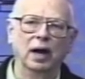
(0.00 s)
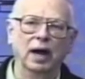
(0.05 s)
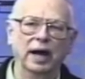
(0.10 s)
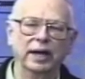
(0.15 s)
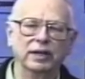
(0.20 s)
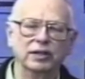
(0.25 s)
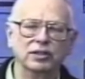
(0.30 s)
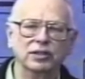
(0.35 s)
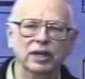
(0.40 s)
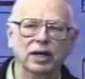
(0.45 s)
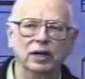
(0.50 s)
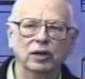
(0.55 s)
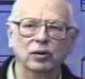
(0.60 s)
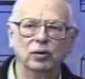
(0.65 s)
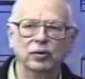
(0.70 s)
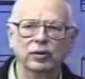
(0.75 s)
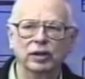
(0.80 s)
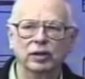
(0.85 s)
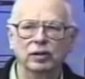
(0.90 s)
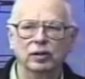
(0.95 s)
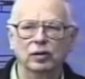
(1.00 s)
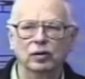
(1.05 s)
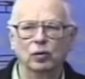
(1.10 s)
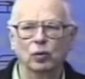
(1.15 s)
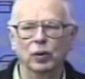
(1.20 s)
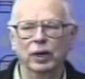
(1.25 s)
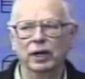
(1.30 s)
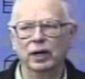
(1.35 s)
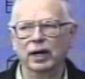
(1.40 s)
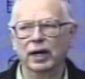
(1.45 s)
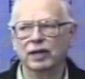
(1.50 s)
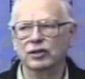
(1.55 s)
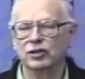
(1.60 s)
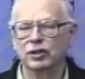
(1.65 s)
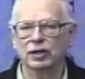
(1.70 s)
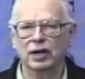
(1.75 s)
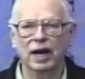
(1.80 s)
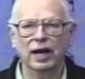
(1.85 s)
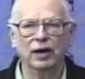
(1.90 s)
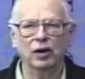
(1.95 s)
I can tell you that the wetlands
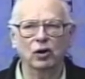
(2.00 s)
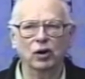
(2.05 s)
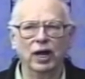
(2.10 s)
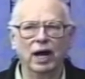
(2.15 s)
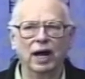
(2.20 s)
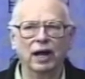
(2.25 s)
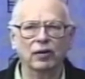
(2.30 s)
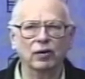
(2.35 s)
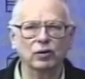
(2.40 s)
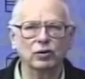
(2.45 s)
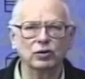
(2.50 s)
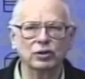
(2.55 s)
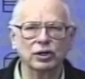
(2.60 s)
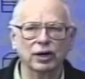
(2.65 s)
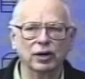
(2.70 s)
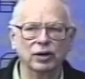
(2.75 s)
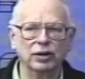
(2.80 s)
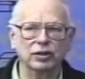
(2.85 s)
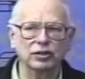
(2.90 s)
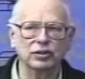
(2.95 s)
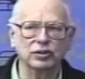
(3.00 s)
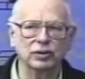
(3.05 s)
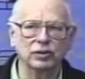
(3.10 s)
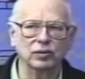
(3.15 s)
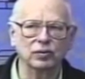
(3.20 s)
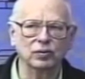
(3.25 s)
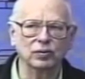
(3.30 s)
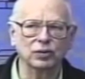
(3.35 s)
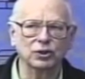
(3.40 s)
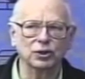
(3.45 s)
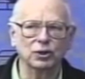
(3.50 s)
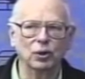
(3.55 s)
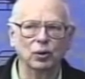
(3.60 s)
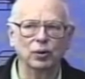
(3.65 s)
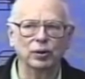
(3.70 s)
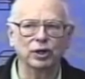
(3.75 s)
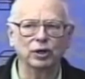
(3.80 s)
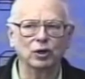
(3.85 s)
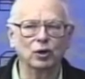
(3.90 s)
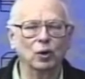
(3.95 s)
are not only on those areas that were
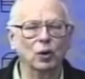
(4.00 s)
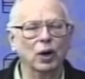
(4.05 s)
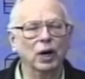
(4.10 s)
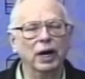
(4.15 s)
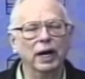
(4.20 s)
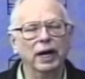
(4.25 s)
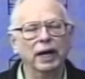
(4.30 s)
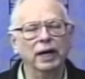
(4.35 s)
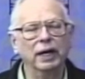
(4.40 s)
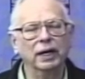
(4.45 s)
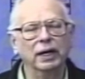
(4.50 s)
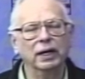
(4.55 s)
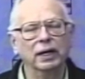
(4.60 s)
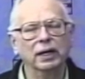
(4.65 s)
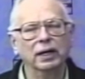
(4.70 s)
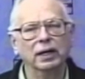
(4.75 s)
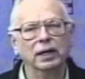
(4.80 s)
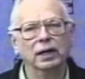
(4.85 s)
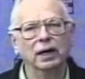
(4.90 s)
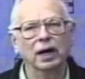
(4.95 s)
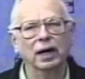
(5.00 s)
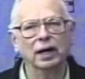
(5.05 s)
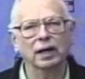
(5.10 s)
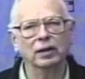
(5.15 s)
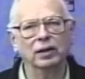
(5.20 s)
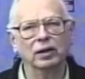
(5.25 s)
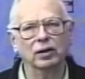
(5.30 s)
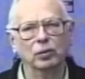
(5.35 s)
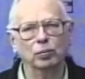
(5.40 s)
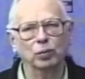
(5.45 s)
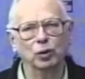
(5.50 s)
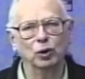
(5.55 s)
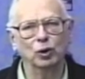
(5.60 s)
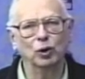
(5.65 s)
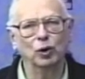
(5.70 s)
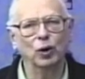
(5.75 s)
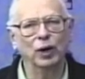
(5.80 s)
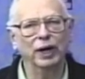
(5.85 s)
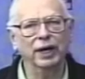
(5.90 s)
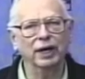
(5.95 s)
shown in gray, on
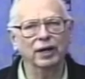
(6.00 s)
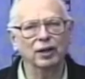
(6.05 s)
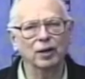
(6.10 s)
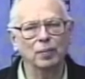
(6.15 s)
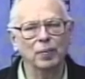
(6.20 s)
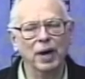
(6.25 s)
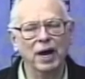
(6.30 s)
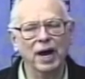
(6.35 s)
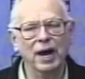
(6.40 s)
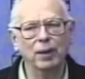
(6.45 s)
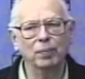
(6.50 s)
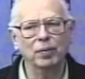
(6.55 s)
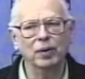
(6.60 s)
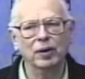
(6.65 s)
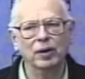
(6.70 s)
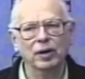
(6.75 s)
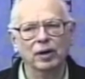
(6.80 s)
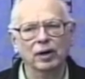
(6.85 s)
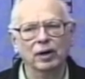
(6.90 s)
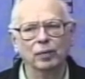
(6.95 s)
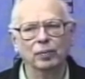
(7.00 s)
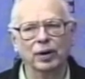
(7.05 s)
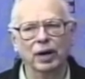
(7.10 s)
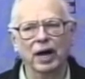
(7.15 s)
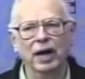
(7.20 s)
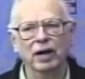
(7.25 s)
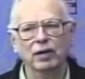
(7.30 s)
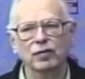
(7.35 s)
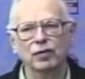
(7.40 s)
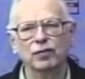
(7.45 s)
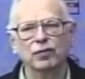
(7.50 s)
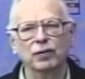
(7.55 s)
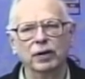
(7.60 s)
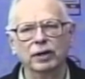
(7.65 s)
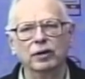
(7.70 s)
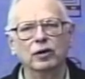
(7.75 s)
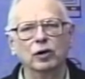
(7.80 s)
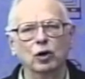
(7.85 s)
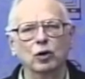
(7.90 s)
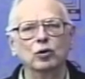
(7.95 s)
blue-gray on the map, but I have a
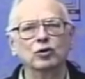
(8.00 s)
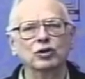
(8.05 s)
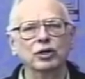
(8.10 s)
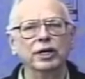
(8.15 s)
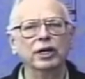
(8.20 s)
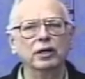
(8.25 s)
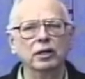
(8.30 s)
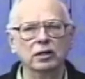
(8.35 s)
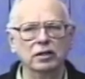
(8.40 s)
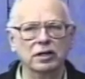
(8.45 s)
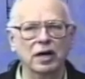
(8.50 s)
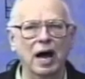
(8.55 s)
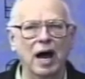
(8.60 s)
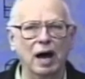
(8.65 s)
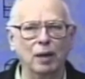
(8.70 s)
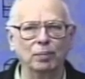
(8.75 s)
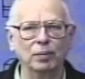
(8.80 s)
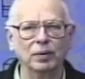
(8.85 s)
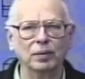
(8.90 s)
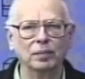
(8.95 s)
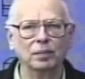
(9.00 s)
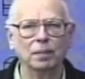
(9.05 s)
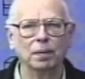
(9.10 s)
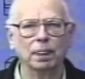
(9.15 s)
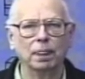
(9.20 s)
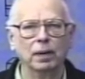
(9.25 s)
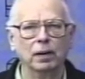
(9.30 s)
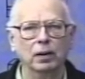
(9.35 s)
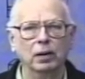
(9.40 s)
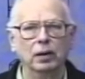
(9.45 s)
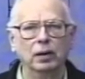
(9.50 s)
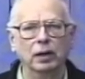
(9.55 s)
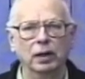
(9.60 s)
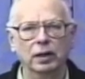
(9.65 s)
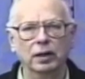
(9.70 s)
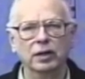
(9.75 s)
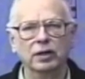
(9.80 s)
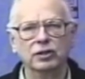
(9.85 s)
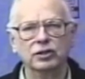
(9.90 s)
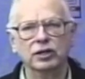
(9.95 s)
friend that owns a hilltop,
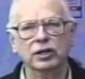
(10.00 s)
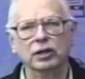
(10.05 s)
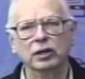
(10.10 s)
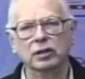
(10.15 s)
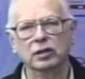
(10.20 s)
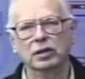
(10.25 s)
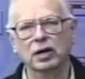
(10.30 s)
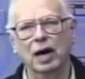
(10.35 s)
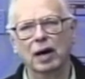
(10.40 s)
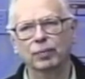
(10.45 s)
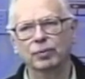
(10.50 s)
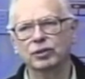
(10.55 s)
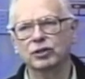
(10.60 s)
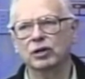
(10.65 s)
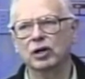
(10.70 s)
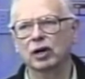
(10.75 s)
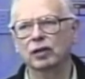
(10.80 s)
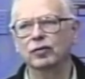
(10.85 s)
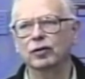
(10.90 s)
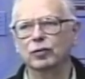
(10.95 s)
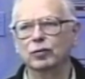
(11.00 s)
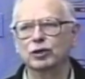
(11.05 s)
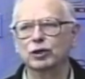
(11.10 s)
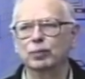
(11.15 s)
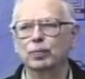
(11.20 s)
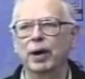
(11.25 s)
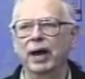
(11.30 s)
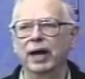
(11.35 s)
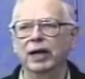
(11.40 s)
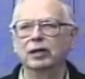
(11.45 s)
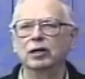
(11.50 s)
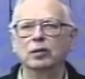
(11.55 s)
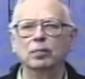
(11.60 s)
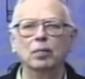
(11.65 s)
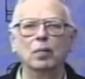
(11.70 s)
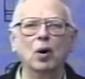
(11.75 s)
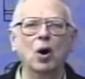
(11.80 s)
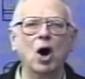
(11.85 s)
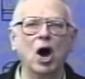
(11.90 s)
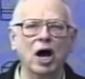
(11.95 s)
and his hilltop is covered with
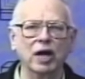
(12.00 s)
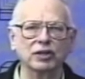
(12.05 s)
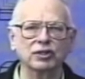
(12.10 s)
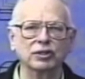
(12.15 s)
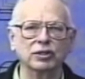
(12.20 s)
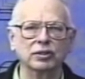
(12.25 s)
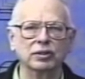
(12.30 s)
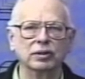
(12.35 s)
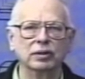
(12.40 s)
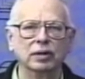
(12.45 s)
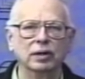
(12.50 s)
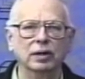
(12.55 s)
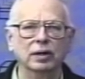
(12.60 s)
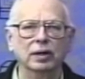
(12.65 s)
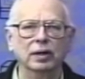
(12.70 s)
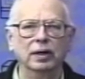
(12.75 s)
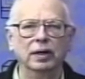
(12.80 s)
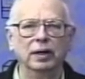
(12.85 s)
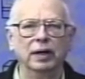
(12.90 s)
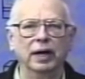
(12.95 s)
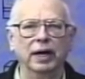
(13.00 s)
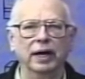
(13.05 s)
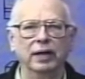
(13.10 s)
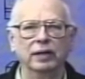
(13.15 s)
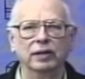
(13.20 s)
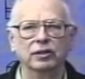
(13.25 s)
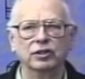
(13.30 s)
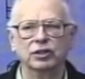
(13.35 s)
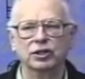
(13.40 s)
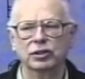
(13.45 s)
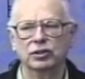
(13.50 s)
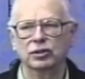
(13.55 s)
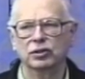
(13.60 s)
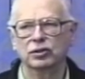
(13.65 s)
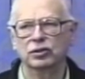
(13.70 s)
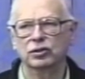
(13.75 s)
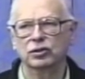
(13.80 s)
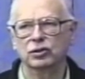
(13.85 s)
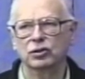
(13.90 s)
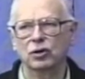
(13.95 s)
sphagnum moss, and the
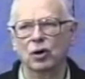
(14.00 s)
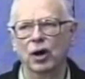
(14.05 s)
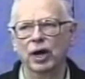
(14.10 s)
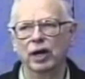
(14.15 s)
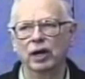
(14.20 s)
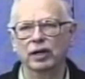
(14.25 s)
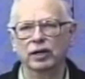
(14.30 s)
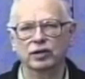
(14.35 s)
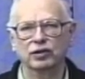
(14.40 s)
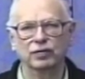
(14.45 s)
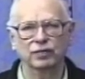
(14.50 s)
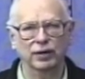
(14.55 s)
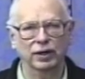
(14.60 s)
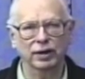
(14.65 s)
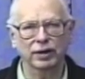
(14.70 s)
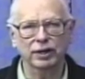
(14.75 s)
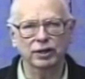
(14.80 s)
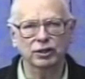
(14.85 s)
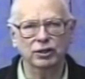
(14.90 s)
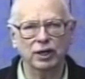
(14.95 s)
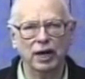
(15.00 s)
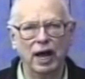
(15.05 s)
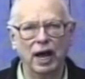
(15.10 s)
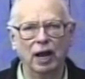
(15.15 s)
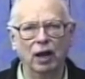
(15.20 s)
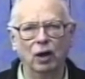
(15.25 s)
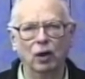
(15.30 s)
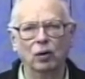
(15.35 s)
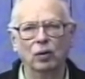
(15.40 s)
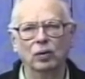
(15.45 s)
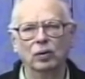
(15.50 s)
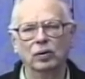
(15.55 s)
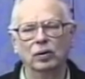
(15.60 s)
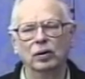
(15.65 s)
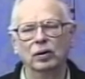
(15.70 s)
soil is very shallow,